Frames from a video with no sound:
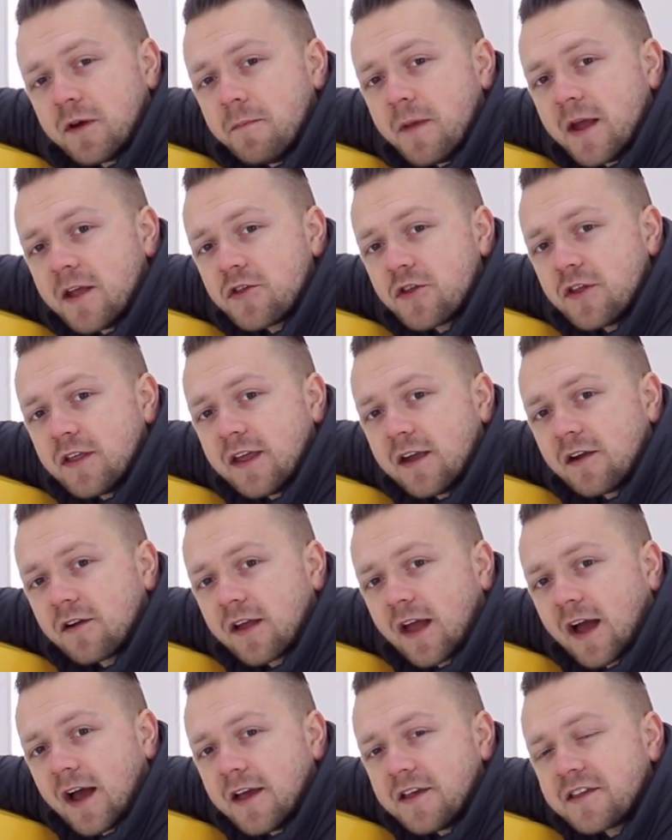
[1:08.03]
to mention here,
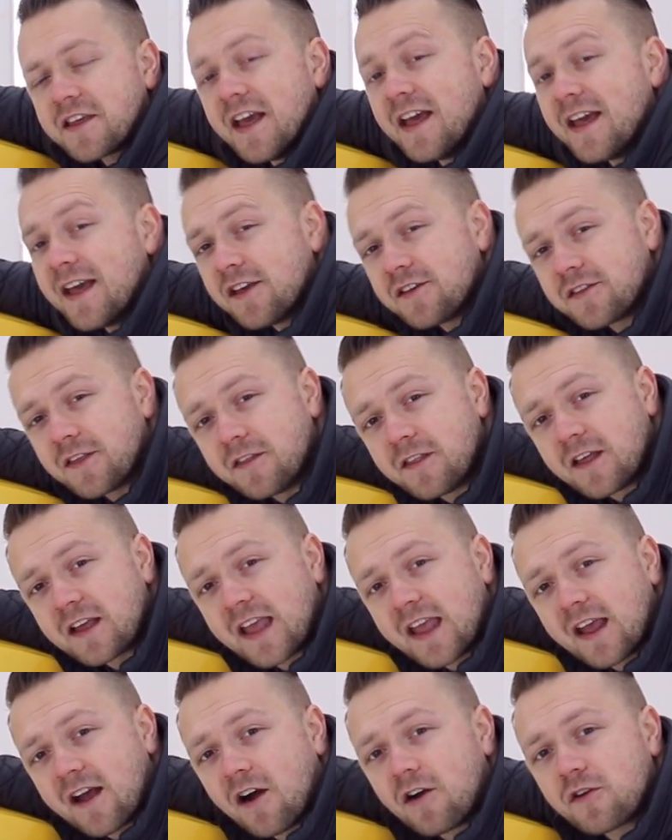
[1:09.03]
guys, is that the
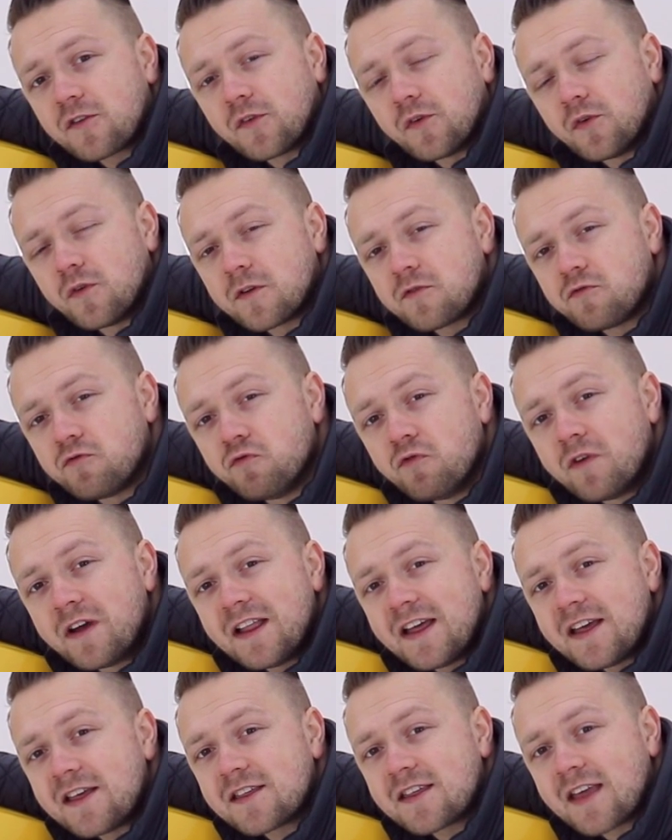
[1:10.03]
Gallardo is
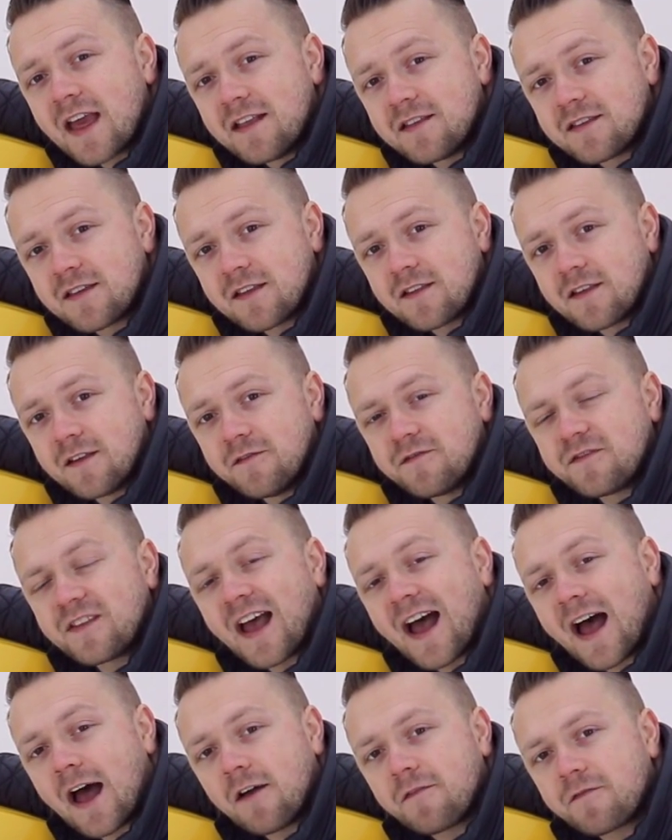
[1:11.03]
really sensitive to
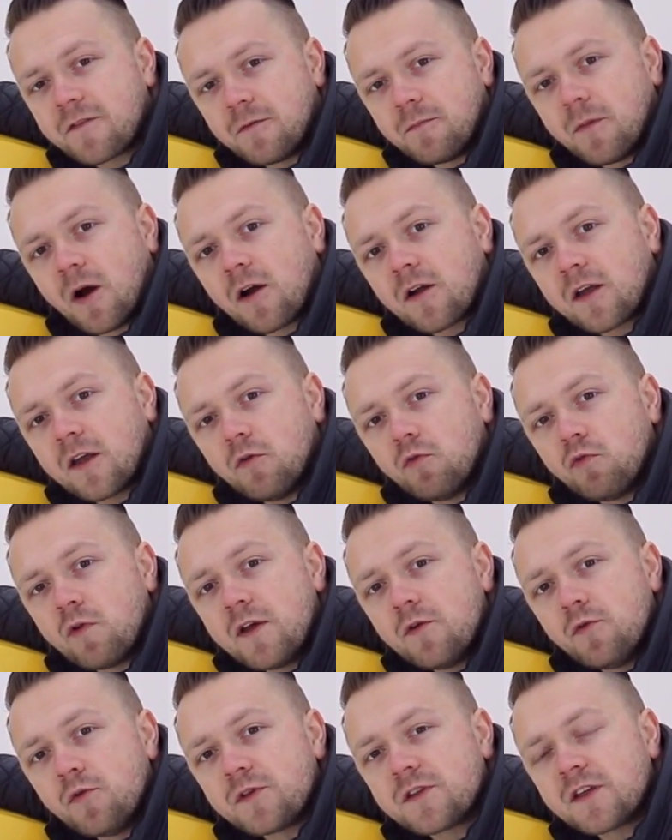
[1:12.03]
aftermarket
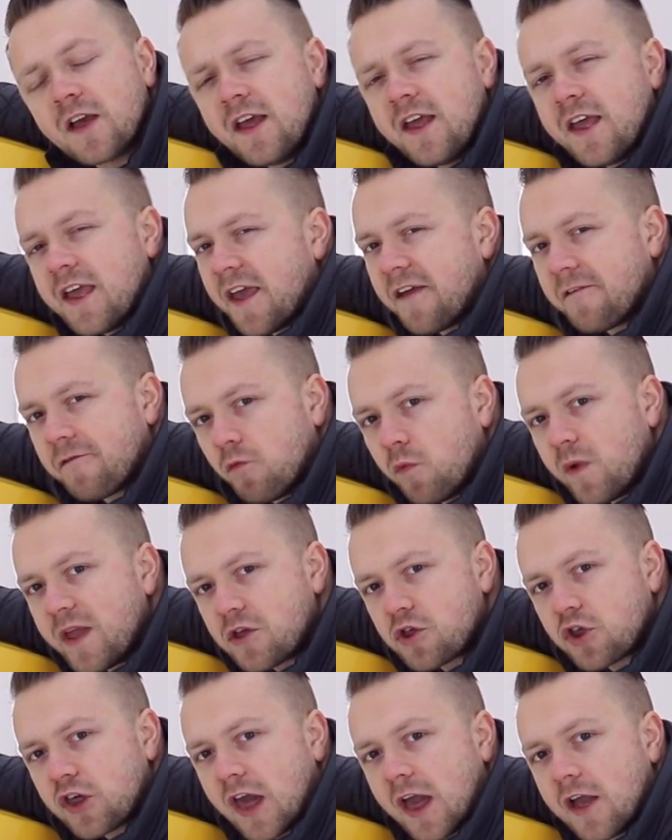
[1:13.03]
wheels. If we
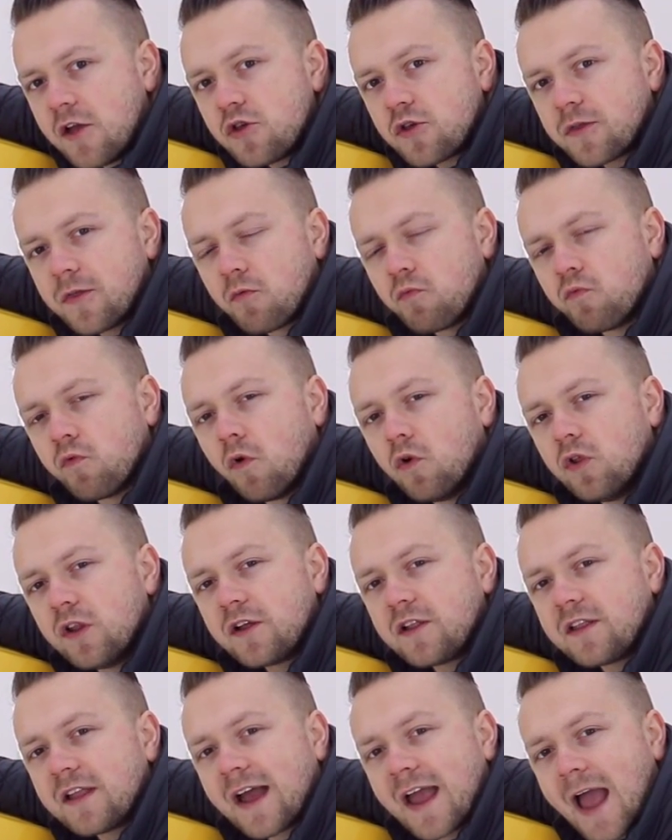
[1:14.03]
change the
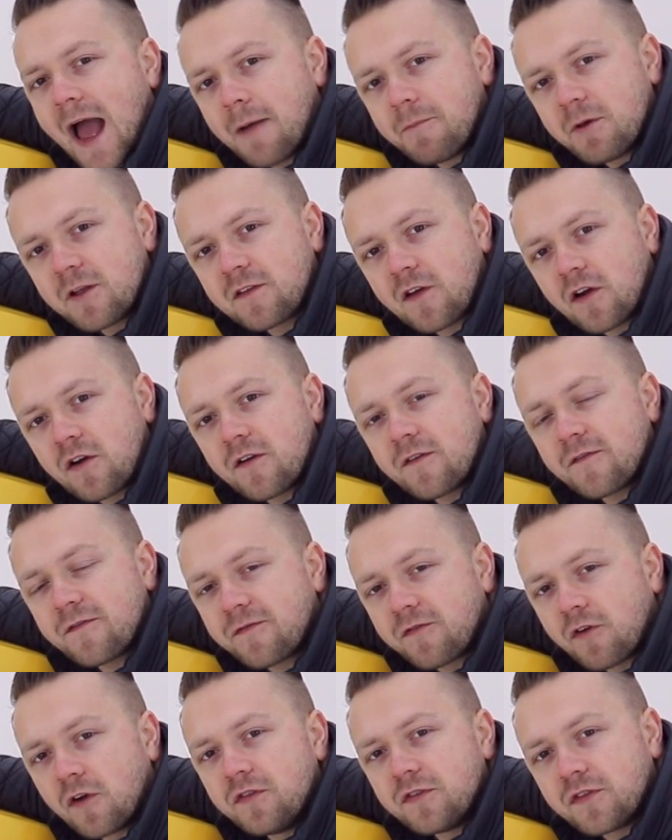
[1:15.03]
rolling diameter
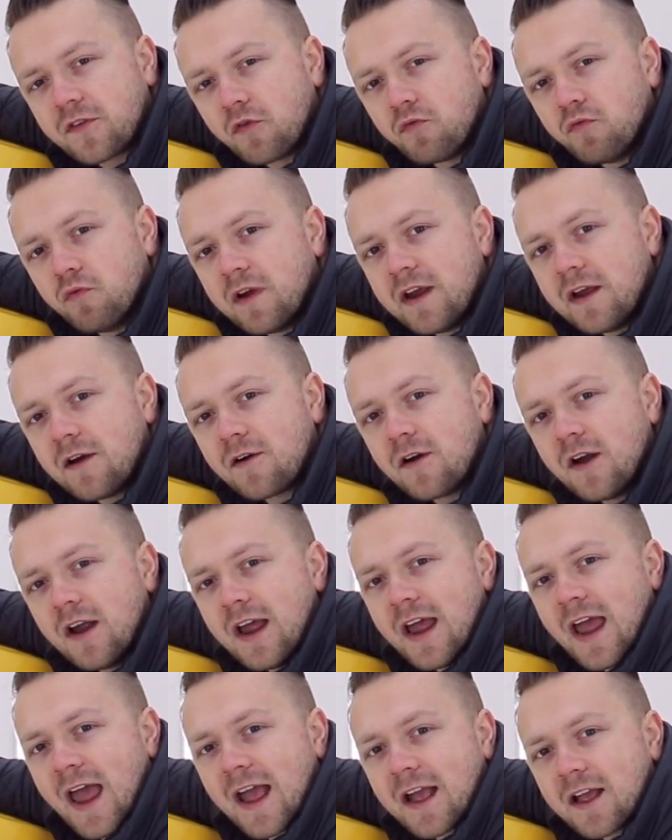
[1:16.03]
front to rear,
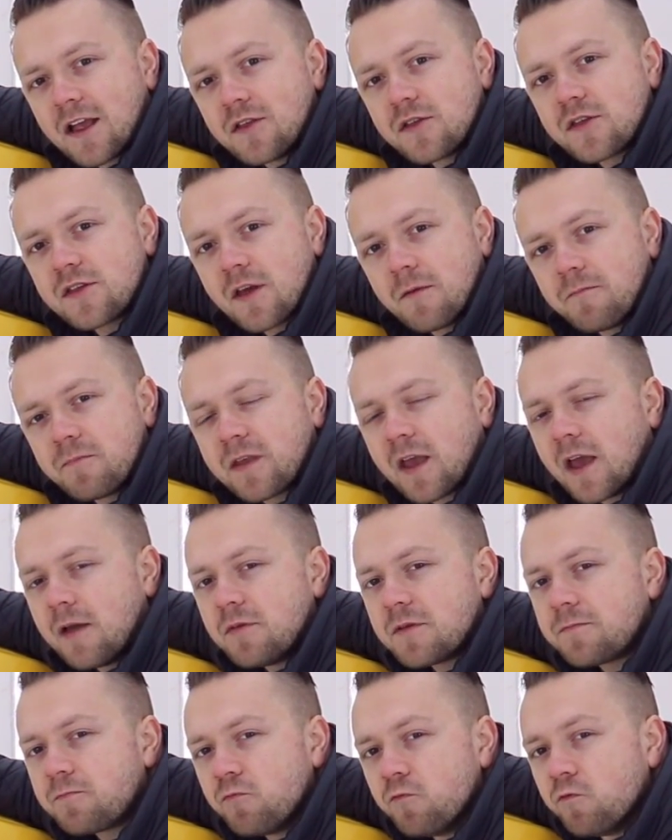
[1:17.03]
it can
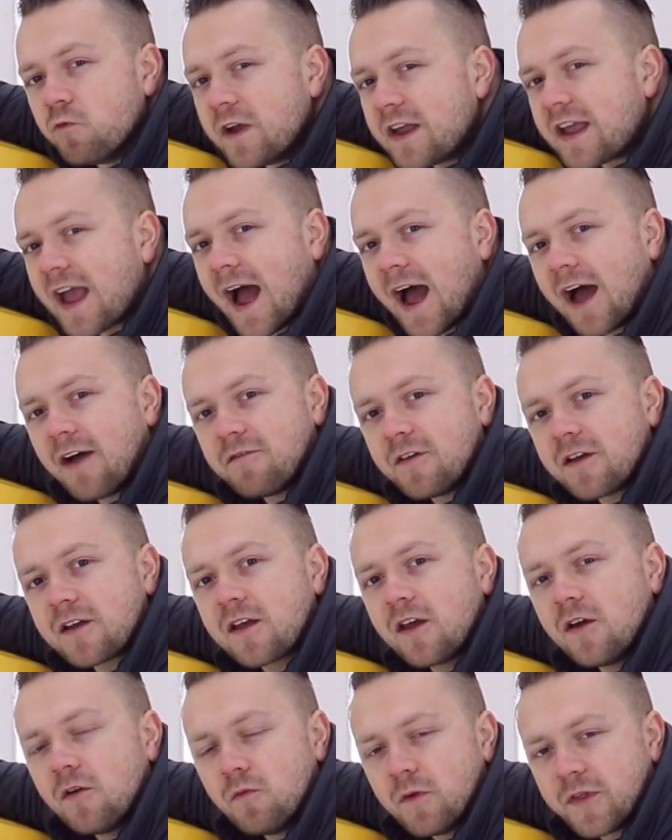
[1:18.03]
sometimes wreak
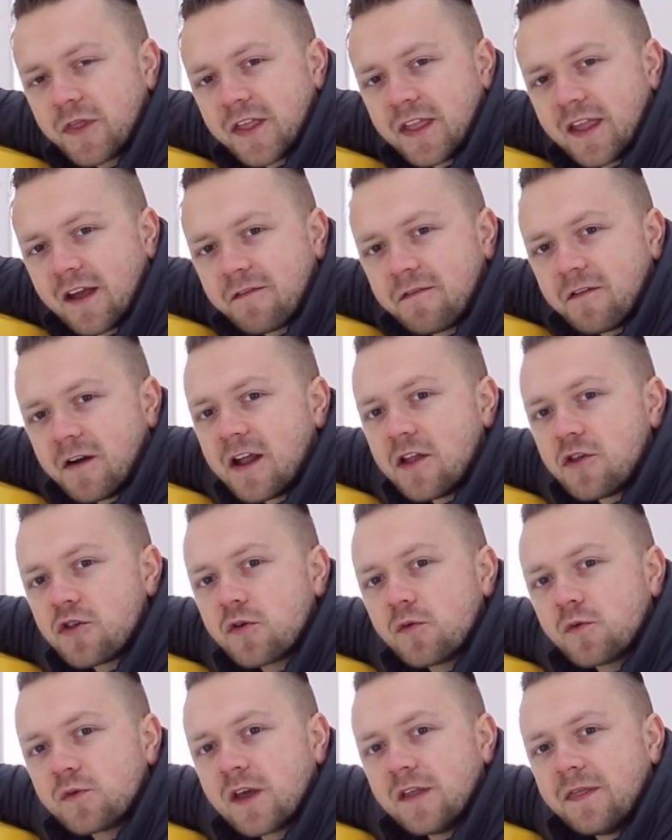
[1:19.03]
havoc with the
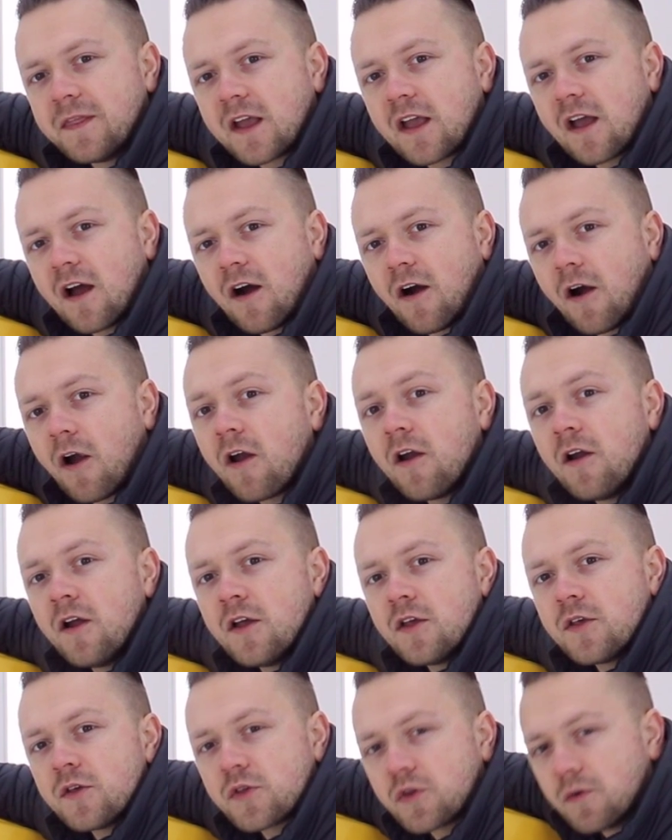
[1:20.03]
differentials in the car.
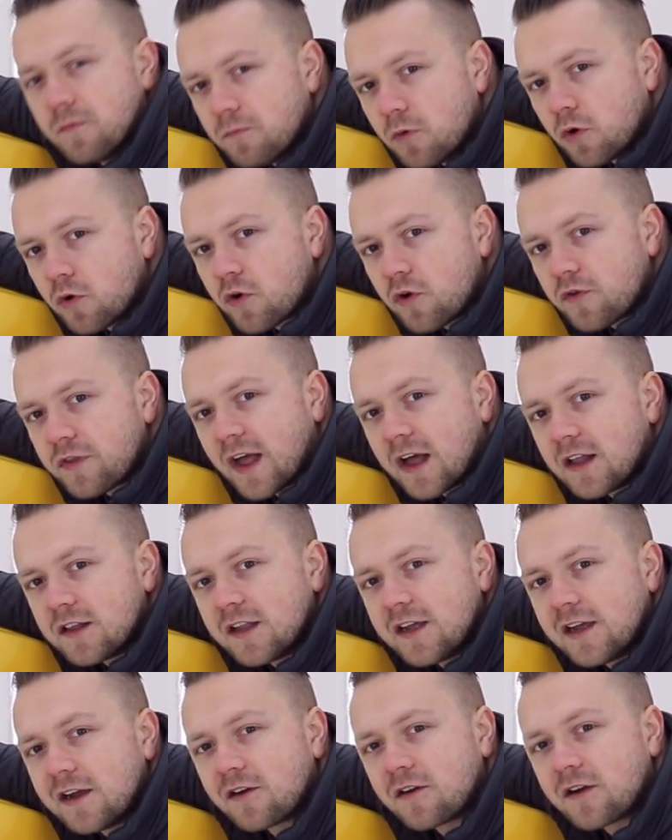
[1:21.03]
So more on that
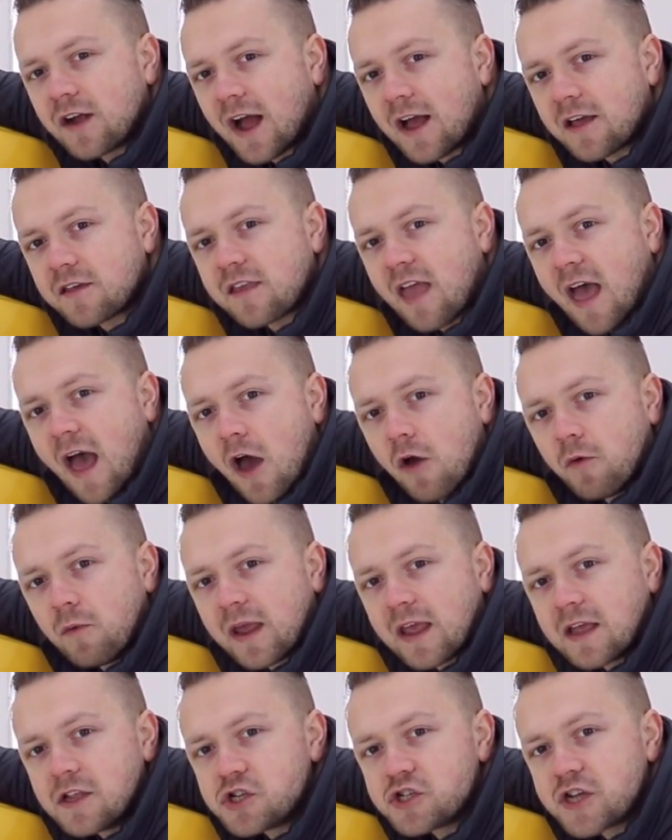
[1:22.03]
later as to how we
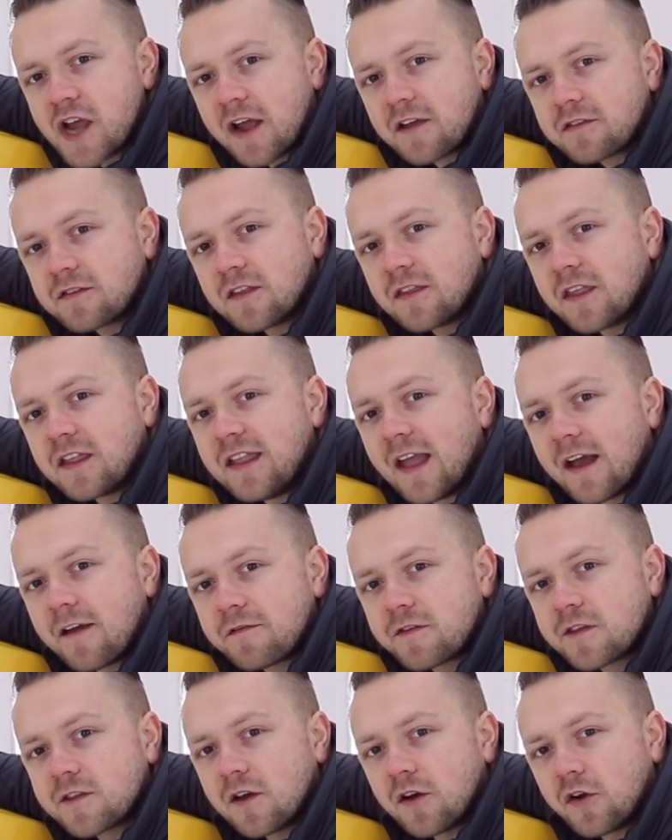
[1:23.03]
can check that the
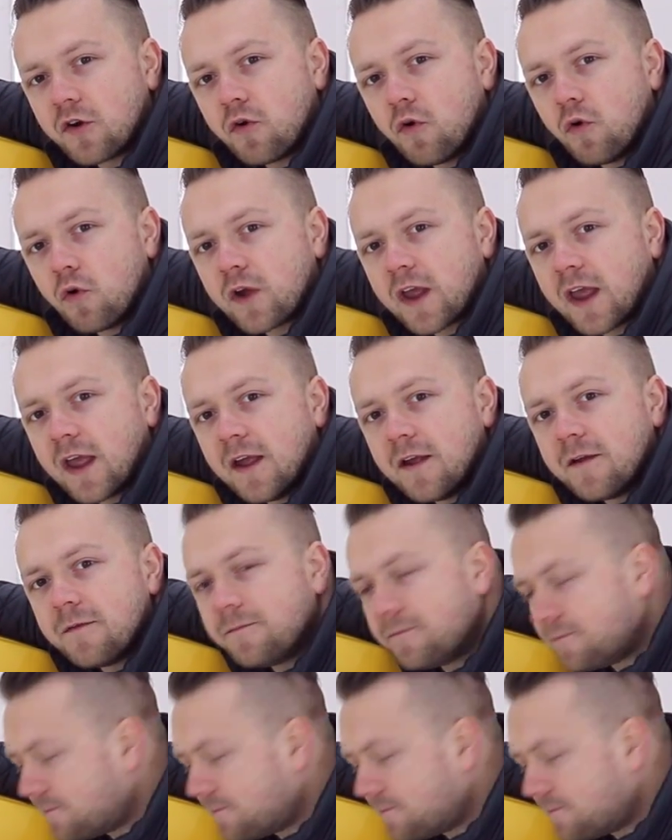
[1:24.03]
diffs are okay.